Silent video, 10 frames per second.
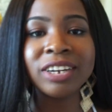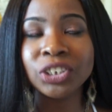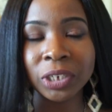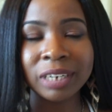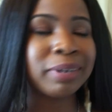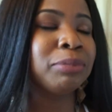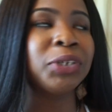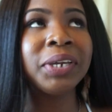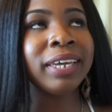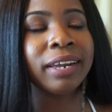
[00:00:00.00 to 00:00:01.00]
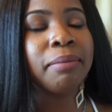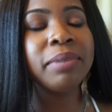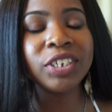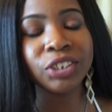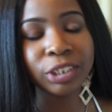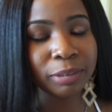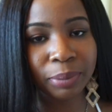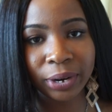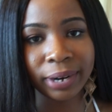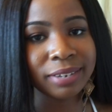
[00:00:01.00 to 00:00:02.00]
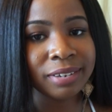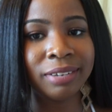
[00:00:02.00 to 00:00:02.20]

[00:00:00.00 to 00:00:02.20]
a strainer, but I'm sure you can get a much cheaper